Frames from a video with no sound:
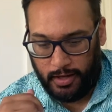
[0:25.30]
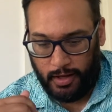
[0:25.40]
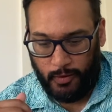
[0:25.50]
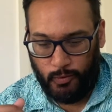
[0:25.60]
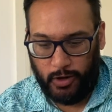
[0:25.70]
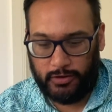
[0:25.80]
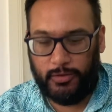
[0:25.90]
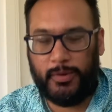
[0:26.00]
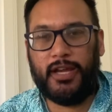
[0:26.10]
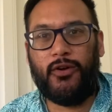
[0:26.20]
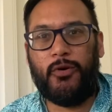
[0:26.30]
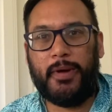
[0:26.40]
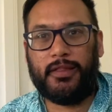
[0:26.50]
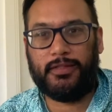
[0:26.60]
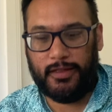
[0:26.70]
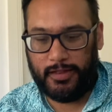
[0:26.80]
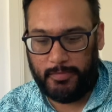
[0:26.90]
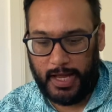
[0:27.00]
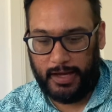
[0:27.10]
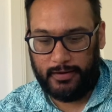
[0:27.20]
What do we know about this
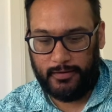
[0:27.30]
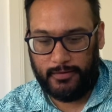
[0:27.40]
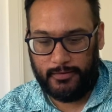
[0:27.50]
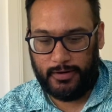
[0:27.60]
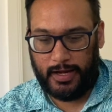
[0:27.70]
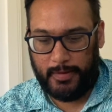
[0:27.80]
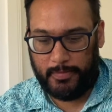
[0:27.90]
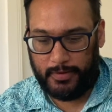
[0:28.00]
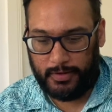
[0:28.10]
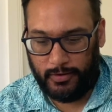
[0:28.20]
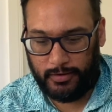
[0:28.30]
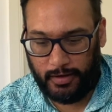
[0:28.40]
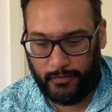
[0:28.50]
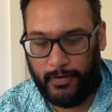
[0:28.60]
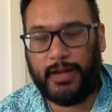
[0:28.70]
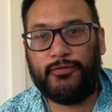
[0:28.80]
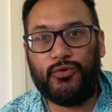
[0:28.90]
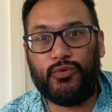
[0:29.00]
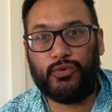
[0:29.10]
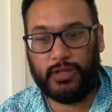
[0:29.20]
man? What happened on this
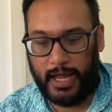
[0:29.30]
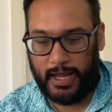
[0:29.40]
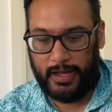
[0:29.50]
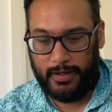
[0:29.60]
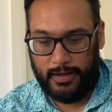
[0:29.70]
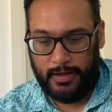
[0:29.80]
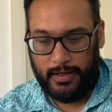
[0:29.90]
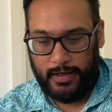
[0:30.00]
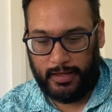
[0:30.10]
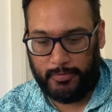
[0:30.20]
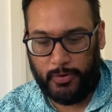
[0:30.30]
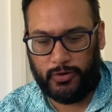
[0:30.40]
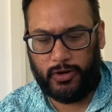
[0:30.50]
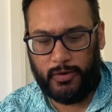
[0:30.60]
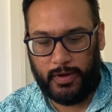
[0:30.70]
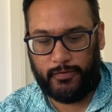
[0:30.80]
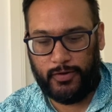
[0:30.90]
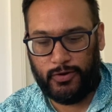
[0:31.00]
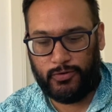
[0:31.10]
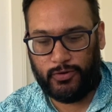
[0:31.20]
fateful day at the Bondi
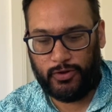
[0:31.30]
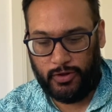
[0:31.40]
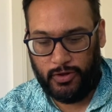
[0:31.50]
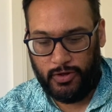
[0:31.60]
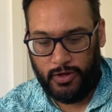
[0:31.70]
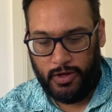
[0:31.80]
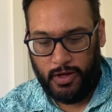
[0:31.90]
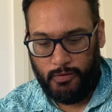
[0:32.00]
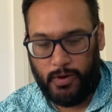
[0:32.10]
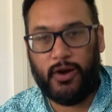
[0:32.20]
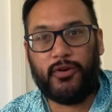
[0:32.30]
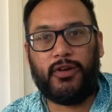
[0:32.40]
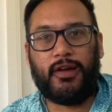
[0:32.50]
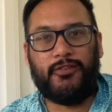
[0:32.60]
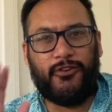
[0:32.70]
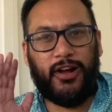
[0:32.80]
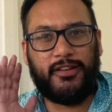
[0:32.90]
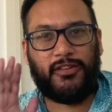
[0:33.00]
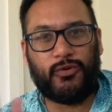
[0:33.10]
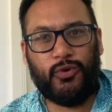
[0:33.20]
Westfields? Well, you're going to find
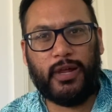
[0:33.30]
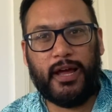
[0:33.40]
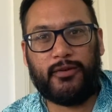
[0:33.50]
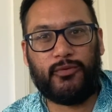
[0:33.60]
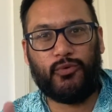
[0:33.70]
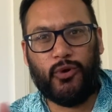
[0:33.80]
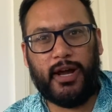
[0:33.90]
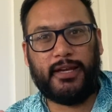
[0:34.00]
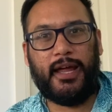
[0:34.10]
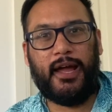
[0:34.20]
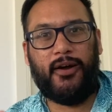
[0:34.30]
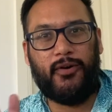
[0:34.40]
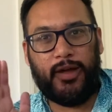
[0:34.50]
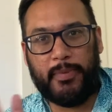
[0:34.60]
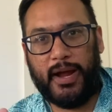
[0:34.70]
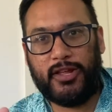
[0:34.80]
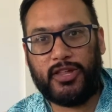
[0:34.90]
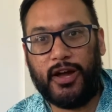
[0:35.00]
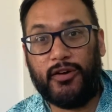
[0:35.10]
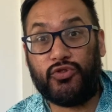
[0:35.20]
this all out right now at Barry
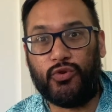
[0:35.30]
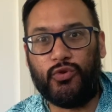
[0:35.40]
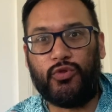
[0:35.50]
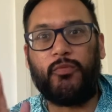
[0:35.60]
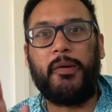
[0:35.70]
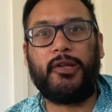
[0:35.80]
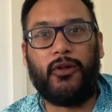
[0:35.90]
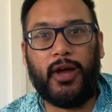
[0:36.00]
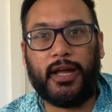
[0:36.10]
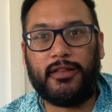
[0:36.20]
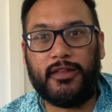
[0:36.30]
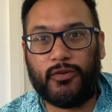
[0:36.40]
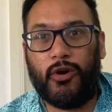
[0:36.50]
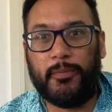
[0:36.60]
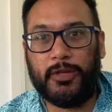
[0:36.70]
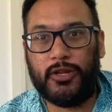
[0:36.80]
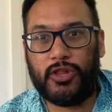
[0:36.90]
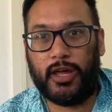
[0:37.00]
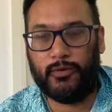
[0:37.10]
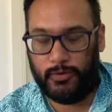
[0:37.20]
Charles News. Remember to like and subscribe to the
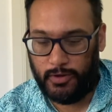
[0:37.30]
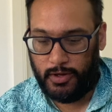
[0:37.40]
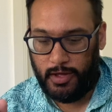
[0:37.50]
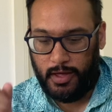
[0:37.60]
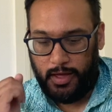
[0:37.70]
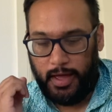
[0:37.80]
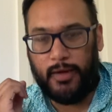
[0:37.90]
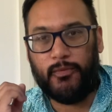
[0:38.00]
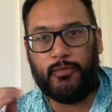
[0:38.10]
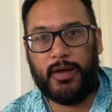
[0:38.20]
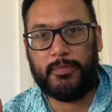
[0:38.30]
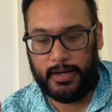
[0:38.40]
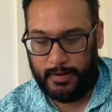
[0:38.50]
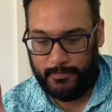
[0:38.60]
channel. And remember